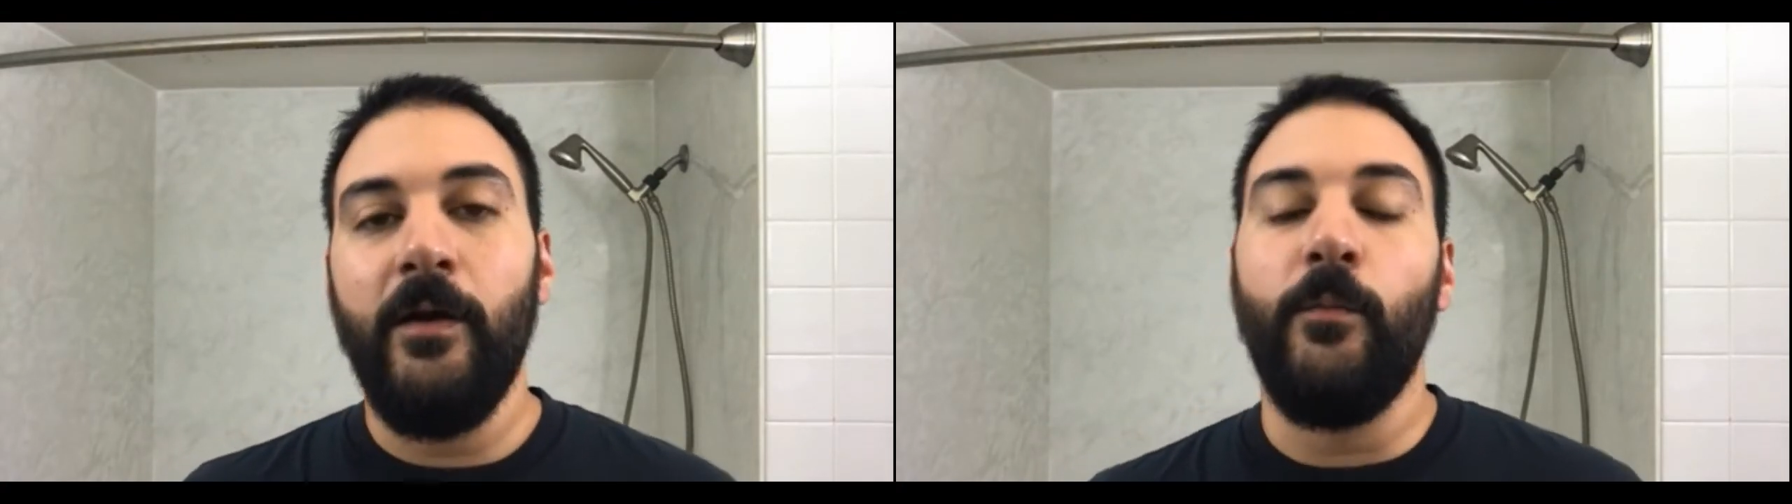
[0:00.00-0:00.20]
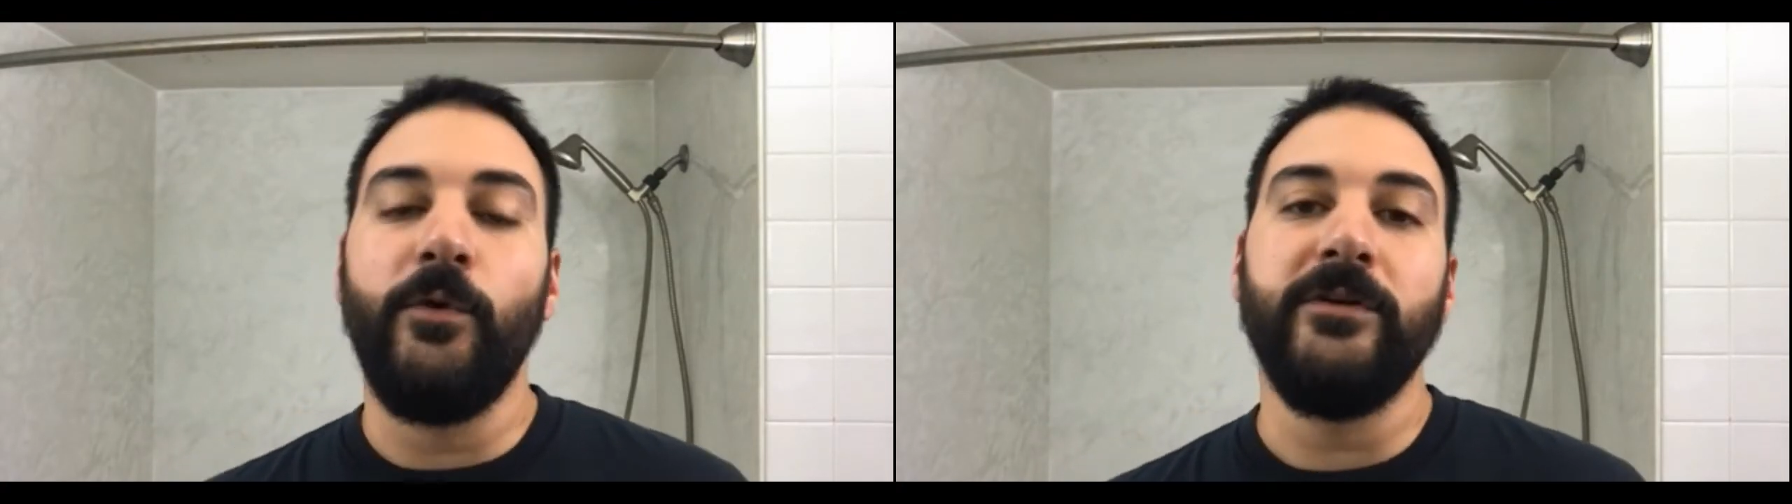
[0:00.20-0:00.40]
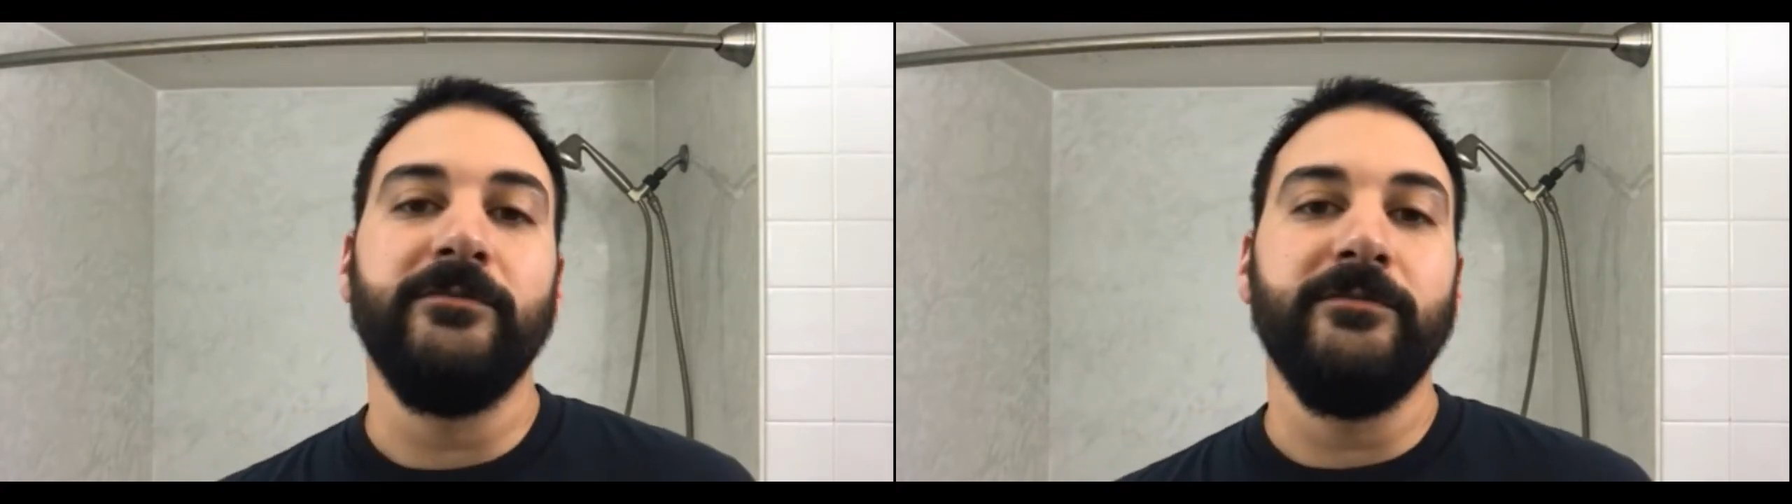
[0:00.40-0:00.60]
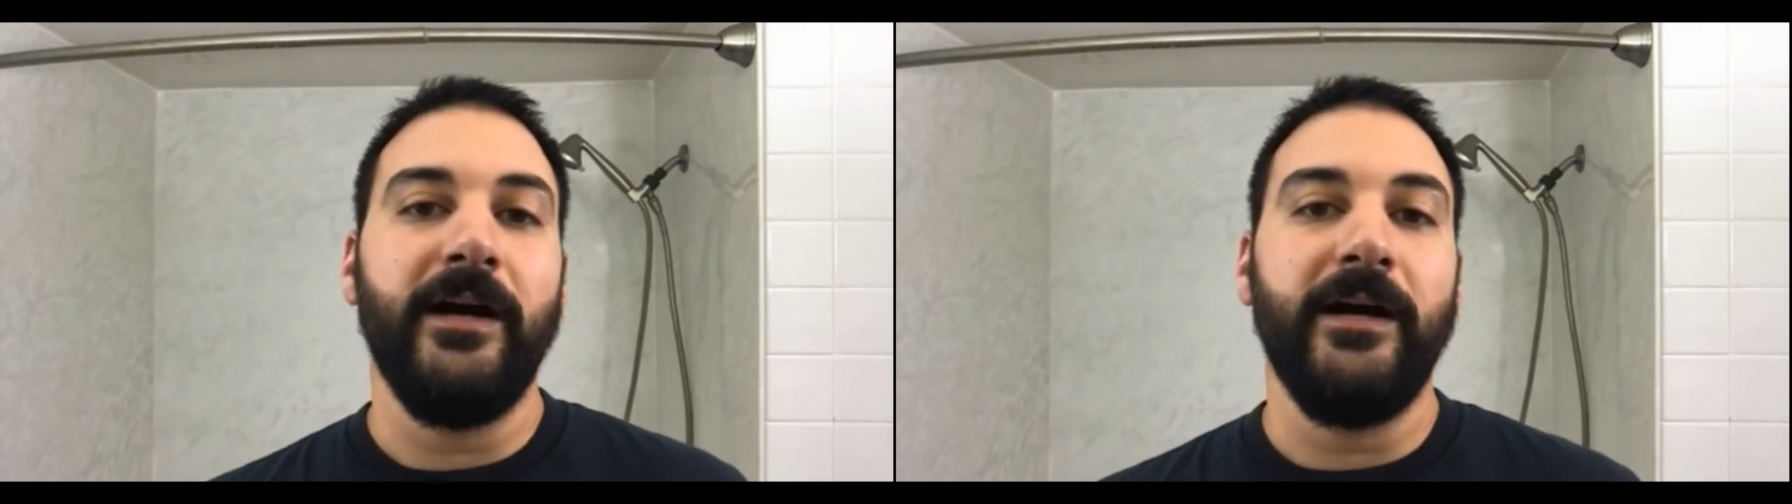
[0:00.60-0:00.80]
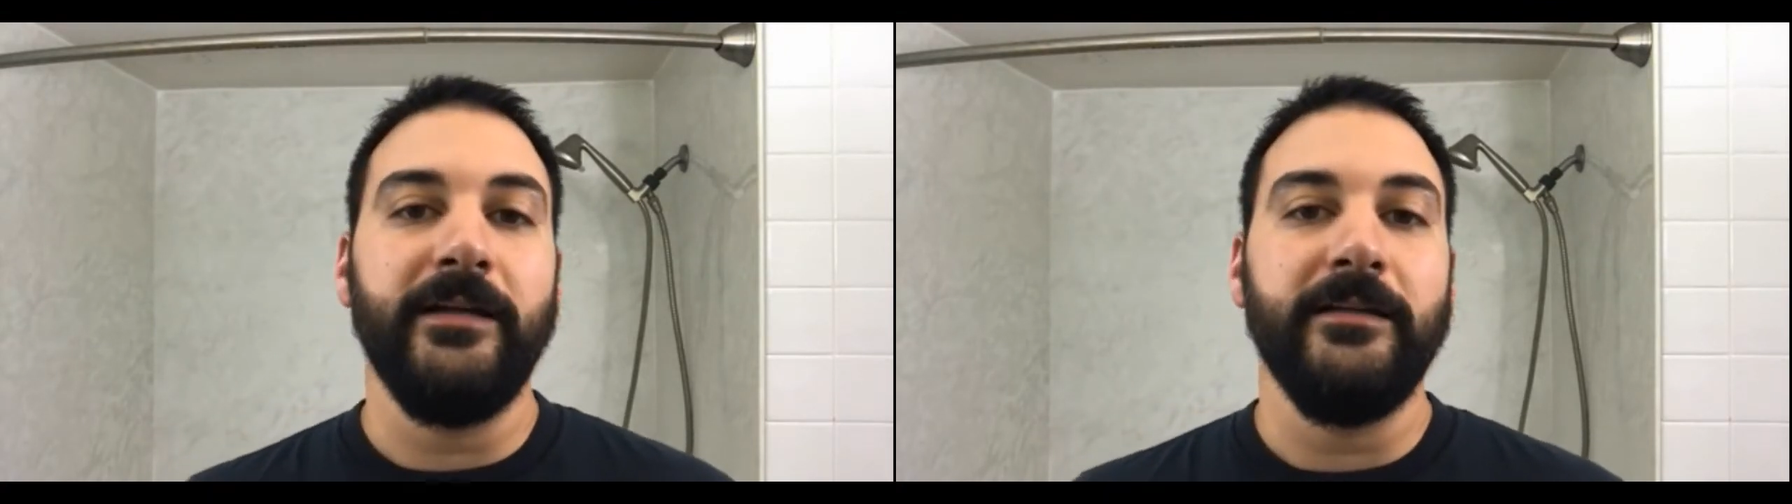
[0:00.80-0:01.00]
more
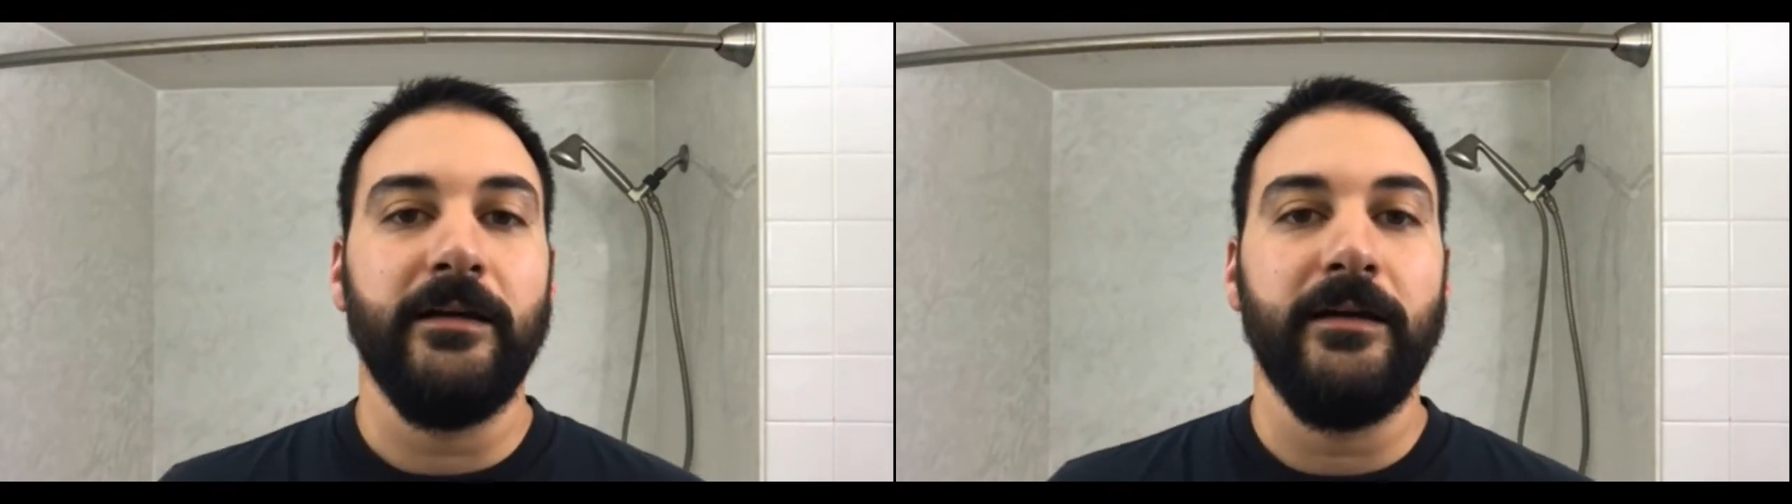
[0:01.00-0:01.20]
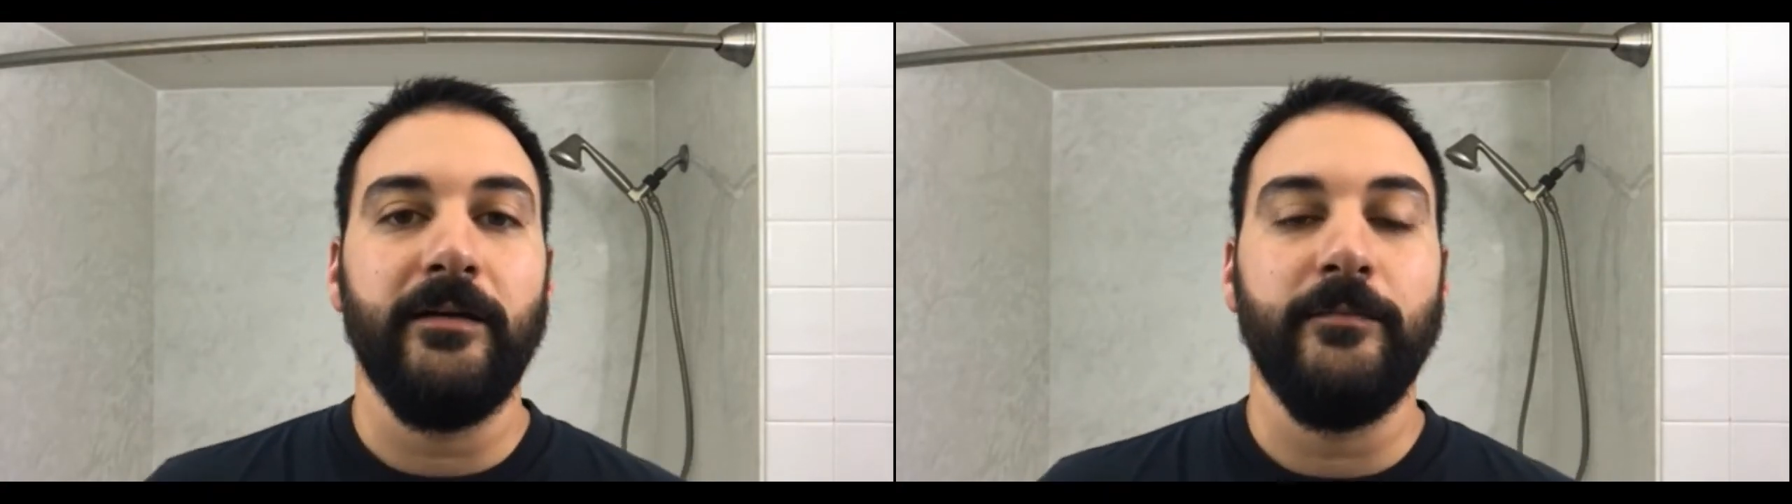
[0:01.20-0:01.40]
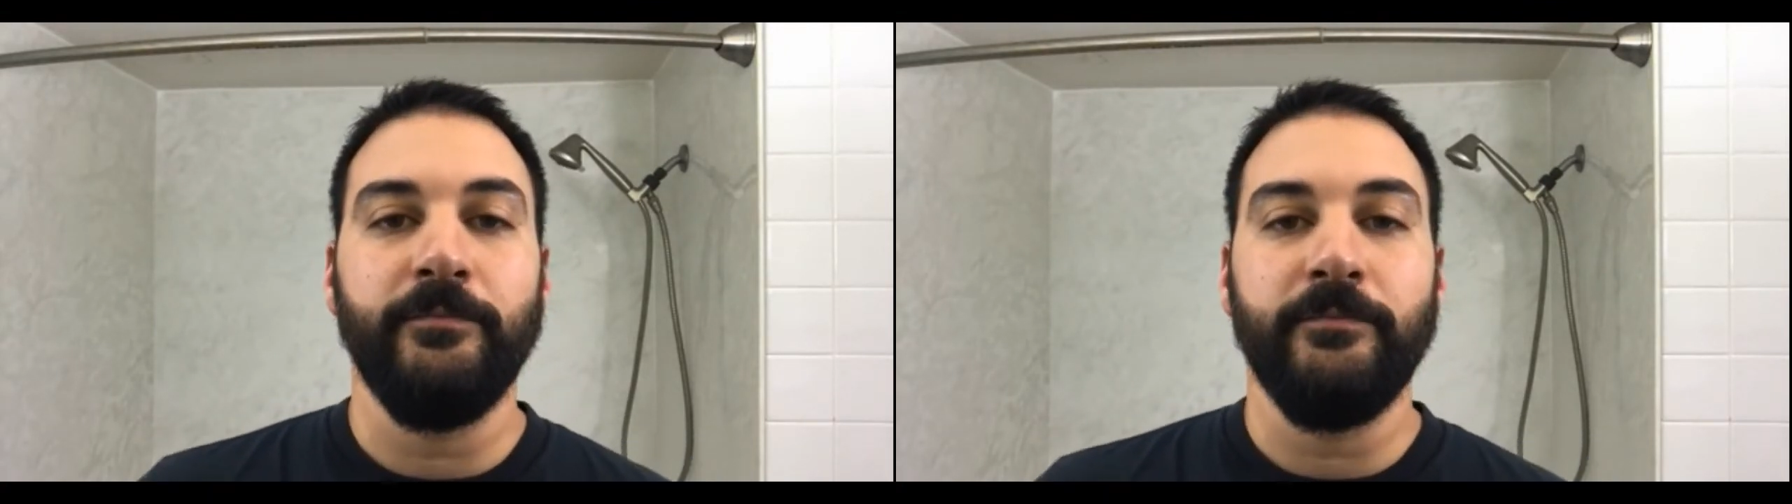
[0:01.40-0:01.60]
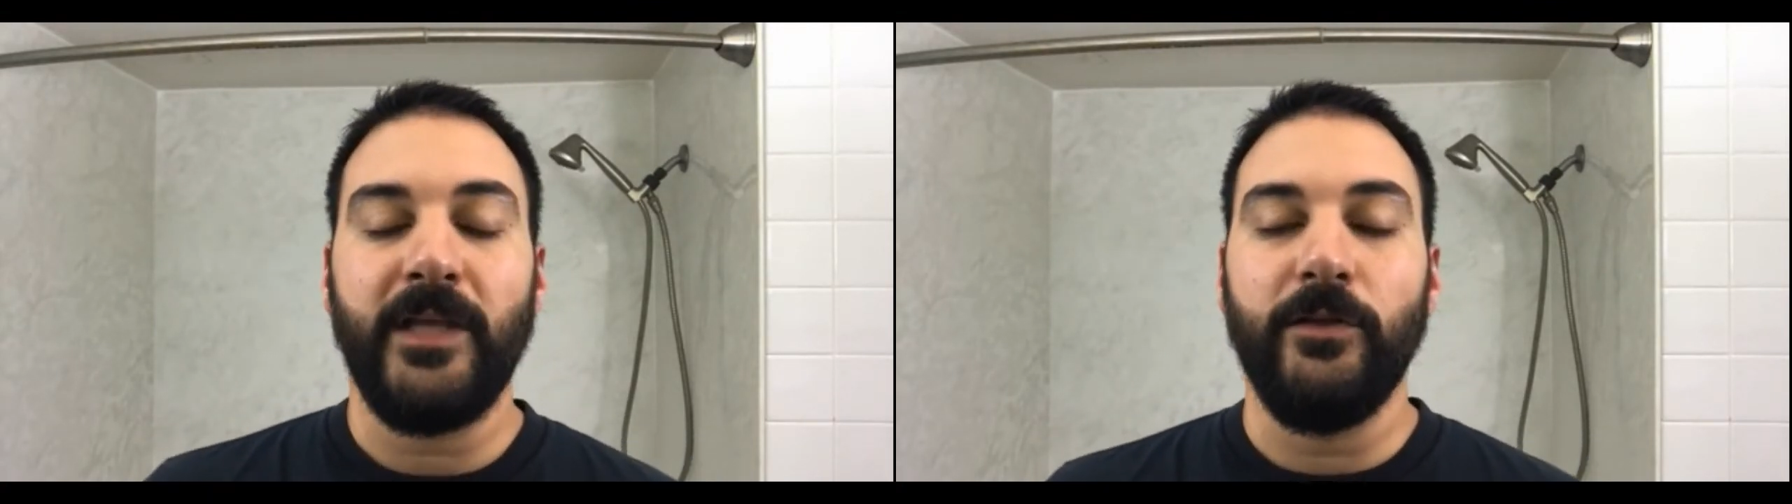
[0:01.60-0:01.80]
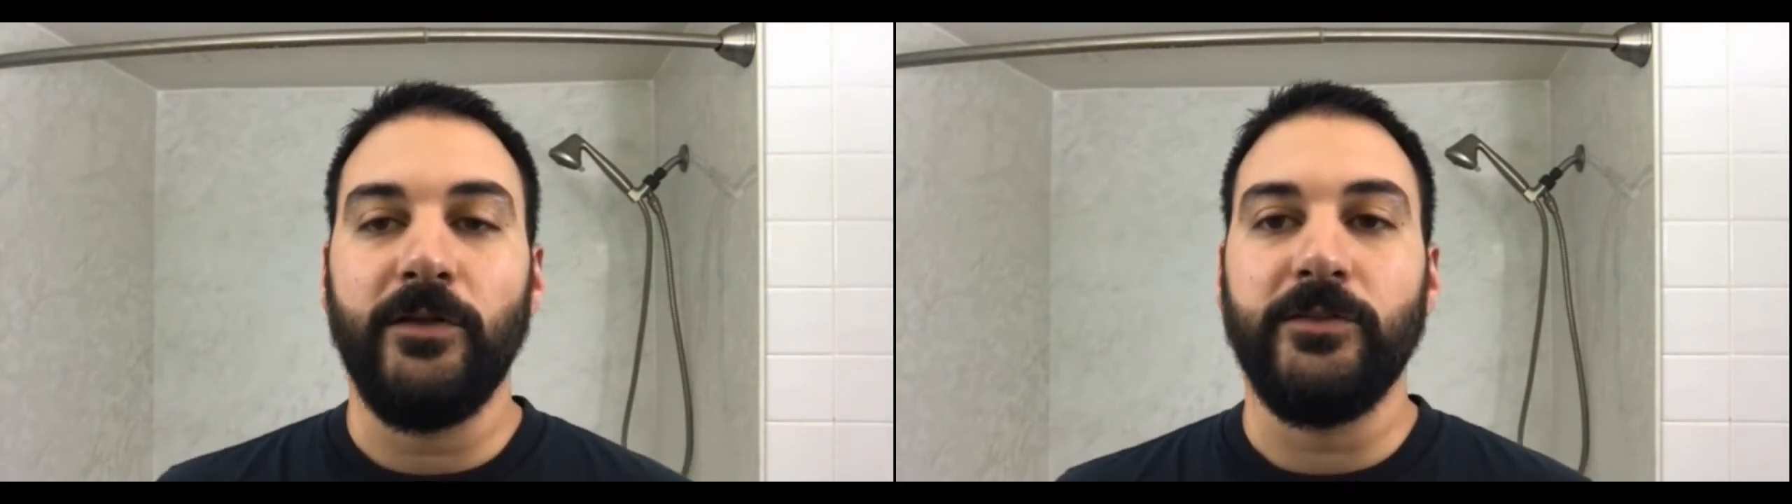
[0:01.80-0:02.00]
defined
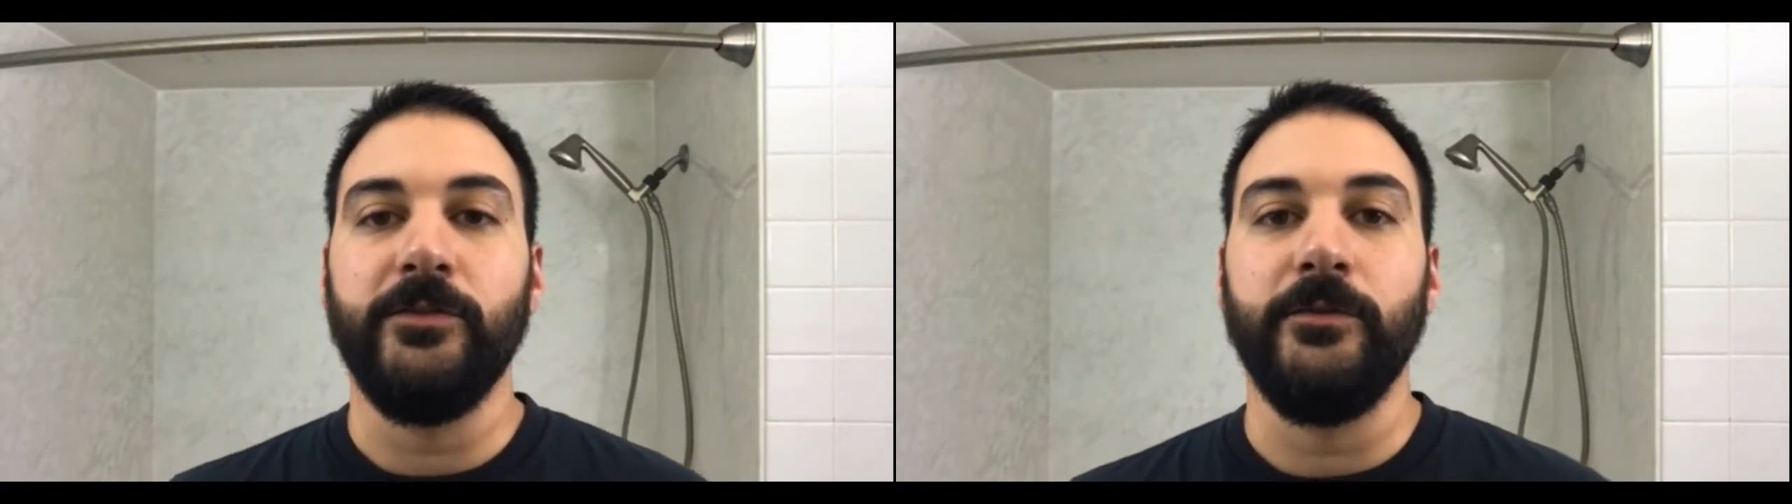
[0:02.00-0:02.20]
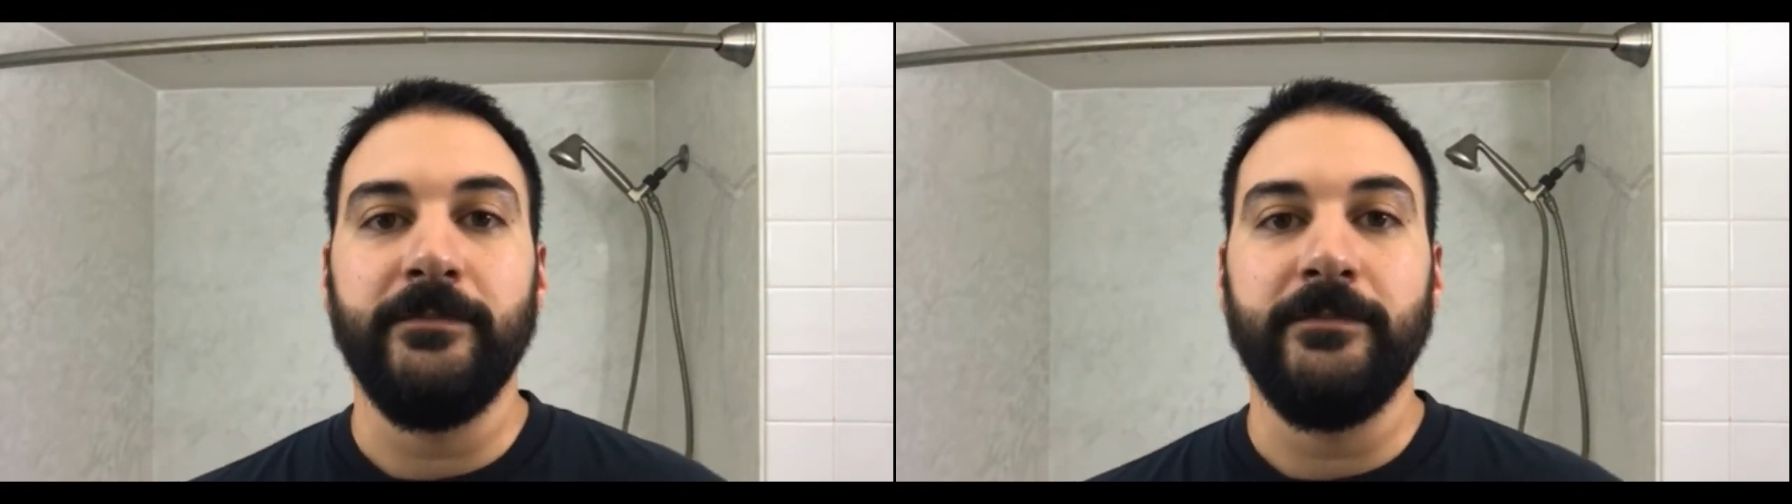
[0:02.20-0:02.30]
look to it.